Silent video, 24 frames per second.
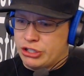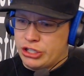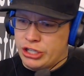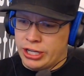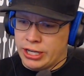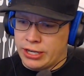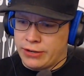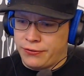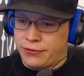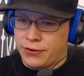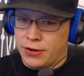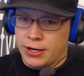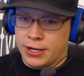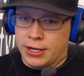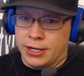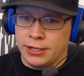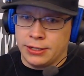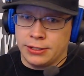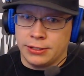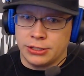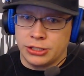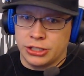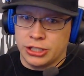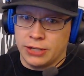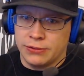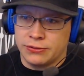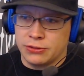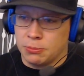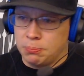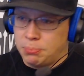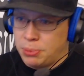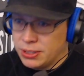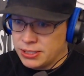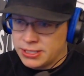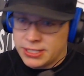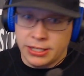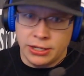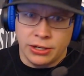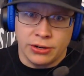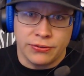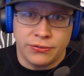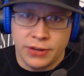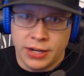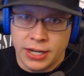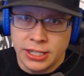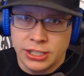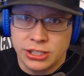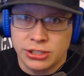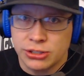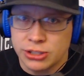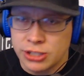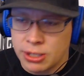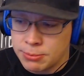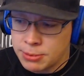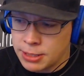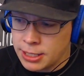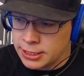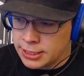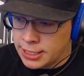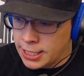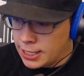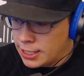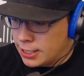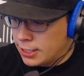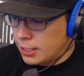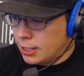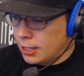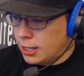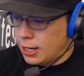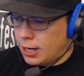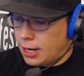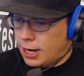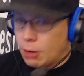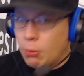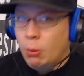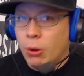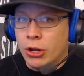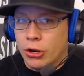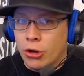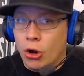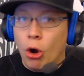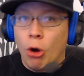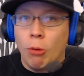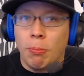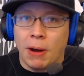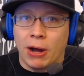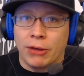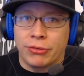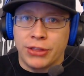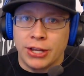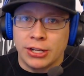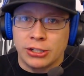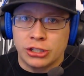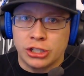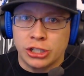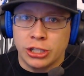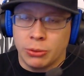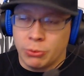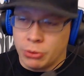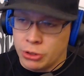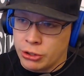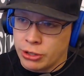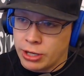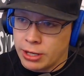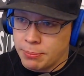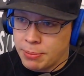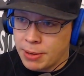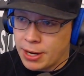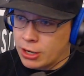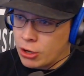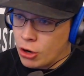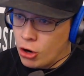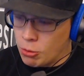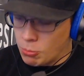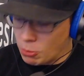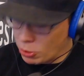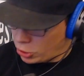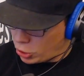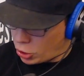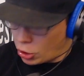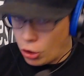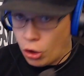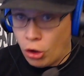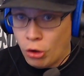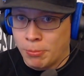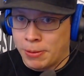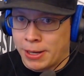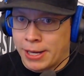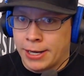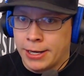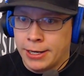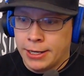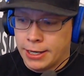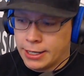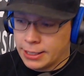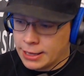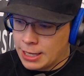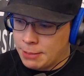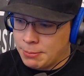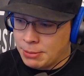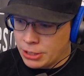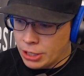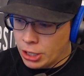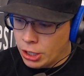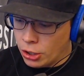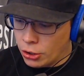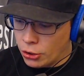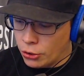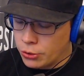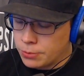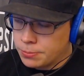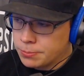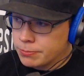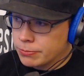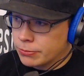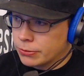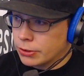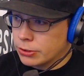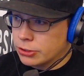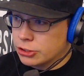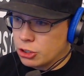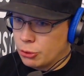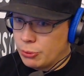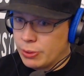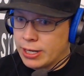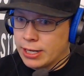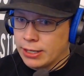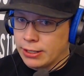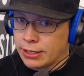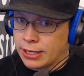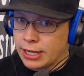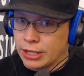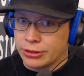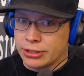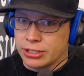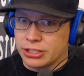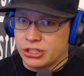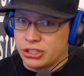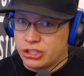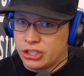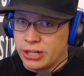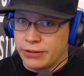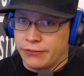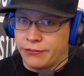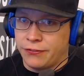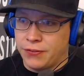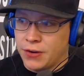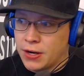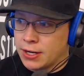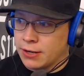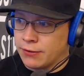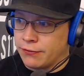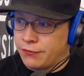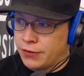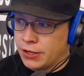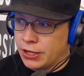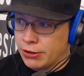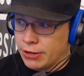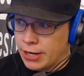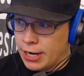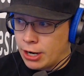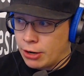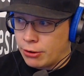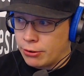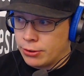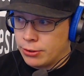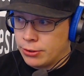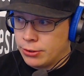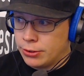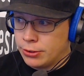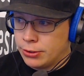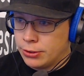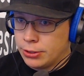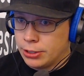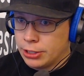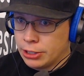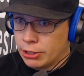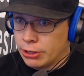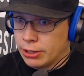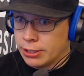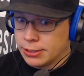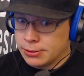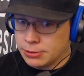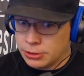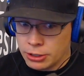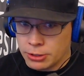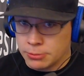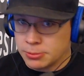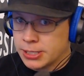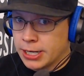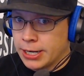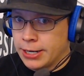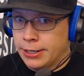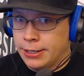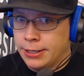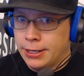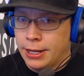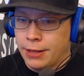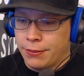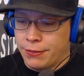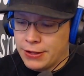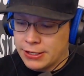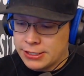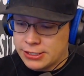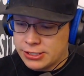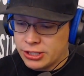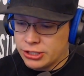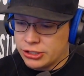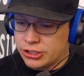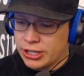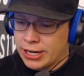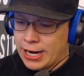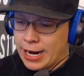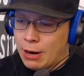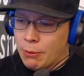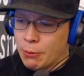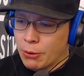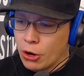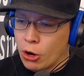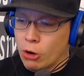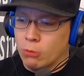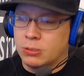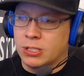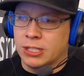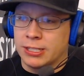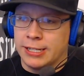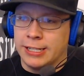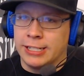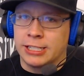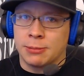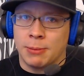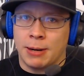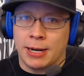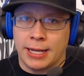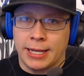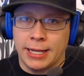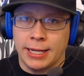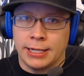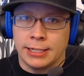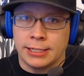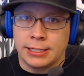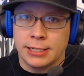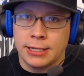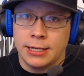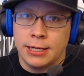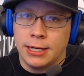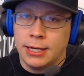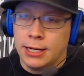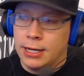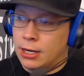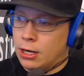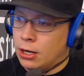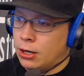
chick fucking shoves her pussy in your face or something like that, I want to know about that shit when you get back home, or call me, let me know, so we can get this shit fucking figured out. You know what I'm saying? That's the shit I would hope to teach my kids.